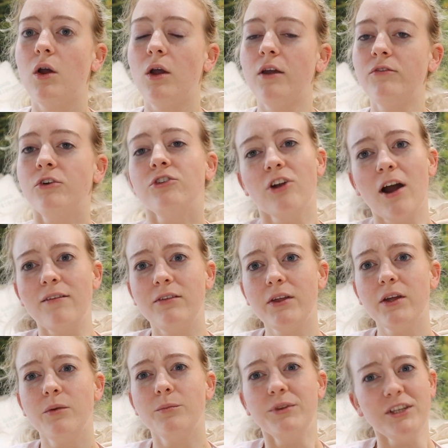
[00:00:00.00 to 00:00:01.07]
if you're
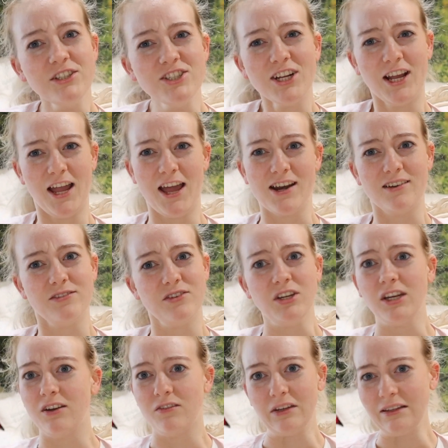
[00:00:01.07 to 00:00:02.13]
traveling, please check ahead if you
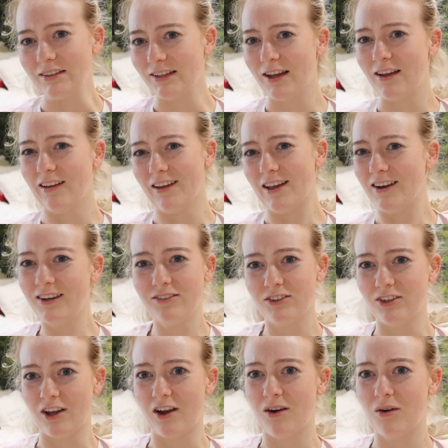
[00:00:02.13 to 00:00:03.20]
need a visa. And if
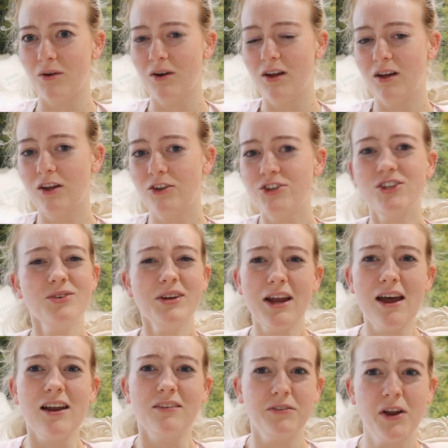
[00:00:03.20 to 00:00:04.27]
so, do it
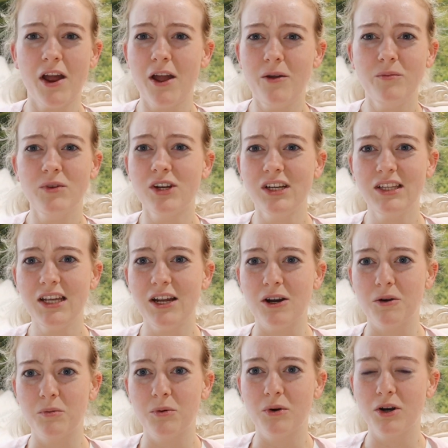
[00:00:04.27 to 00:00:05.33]
ahead of time, not at the
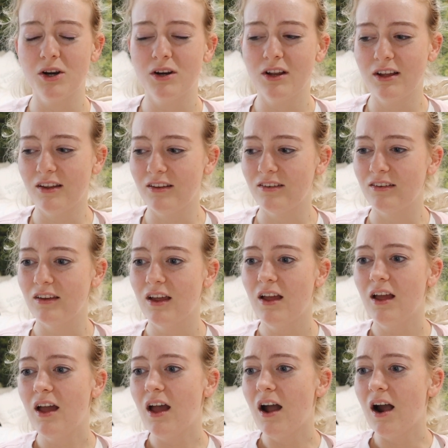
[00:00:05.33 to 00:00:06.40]
airport, because
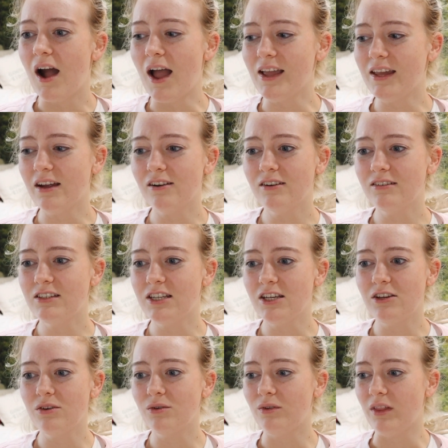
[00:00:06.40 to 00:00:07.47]
I
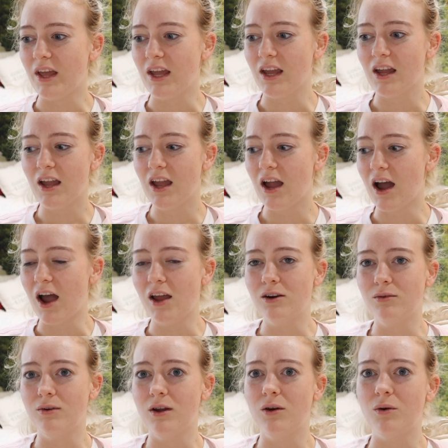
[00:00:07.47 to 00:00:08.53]
guarantee you, like, I
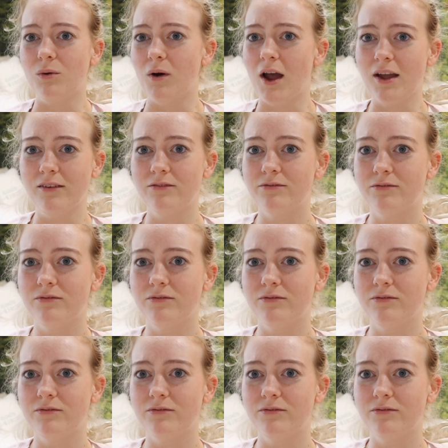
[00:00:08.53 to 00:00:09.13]
don't know, I